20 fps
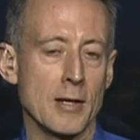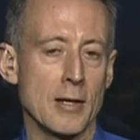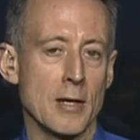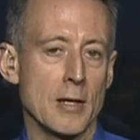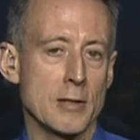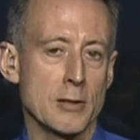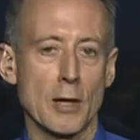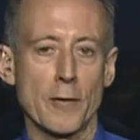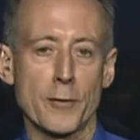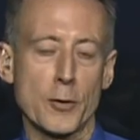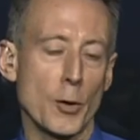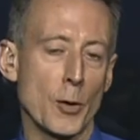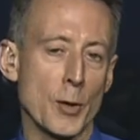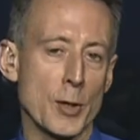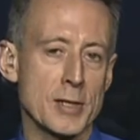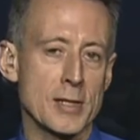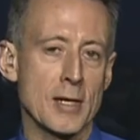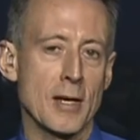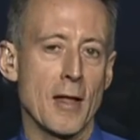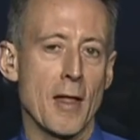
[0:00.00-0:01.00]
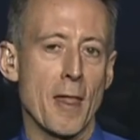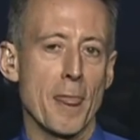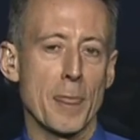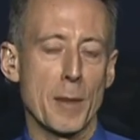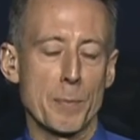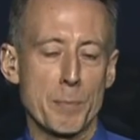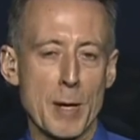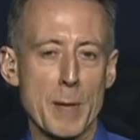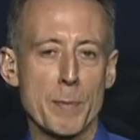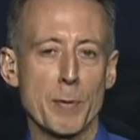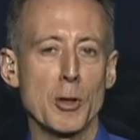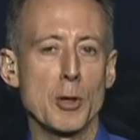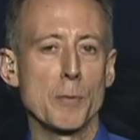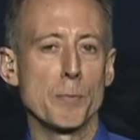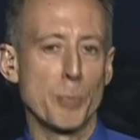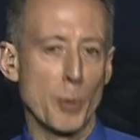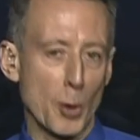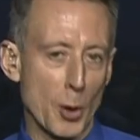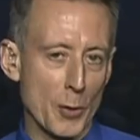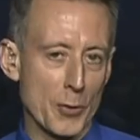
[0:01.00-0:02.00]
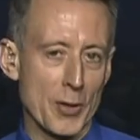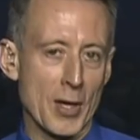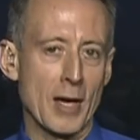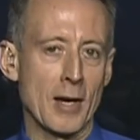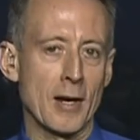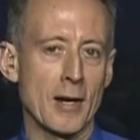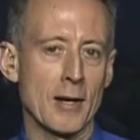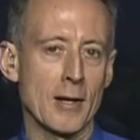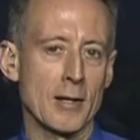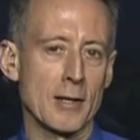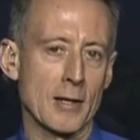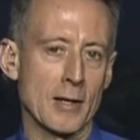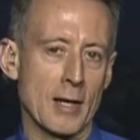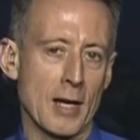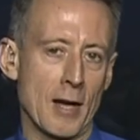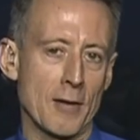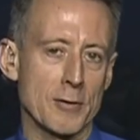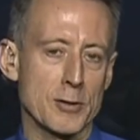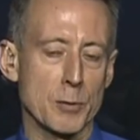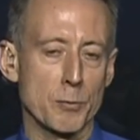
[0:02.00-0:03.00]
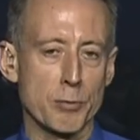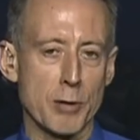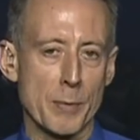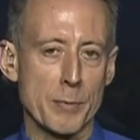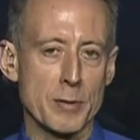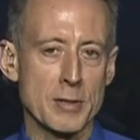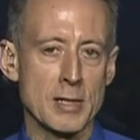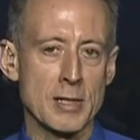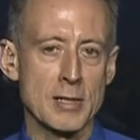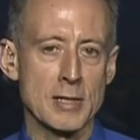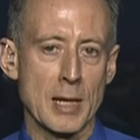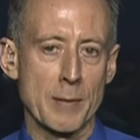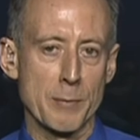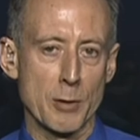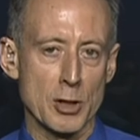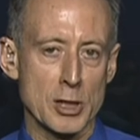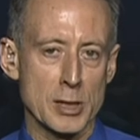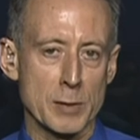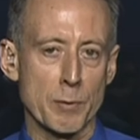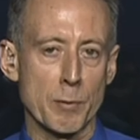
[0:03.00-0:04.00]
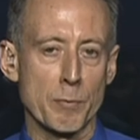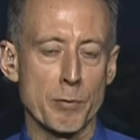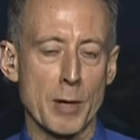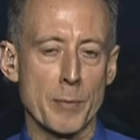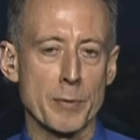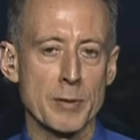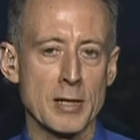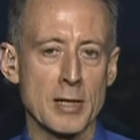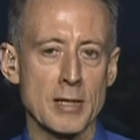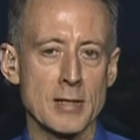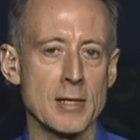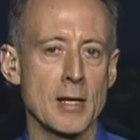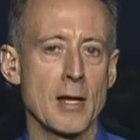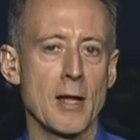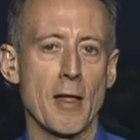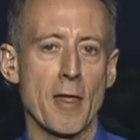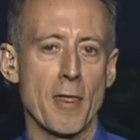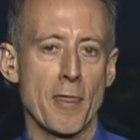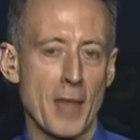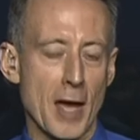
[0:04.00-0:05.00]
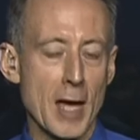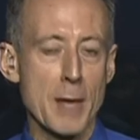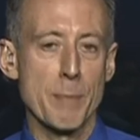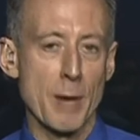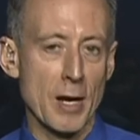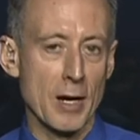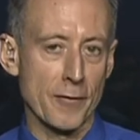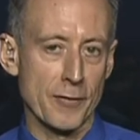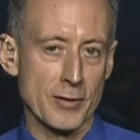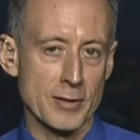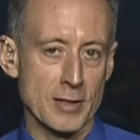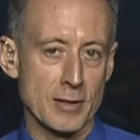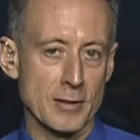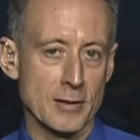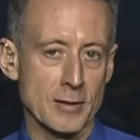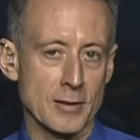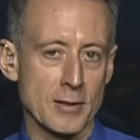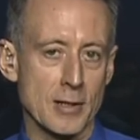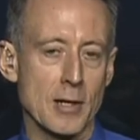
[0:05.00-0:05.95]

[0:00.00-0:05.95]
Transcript: So of course, the people who bought their council properties, their municipal properties, they benefited,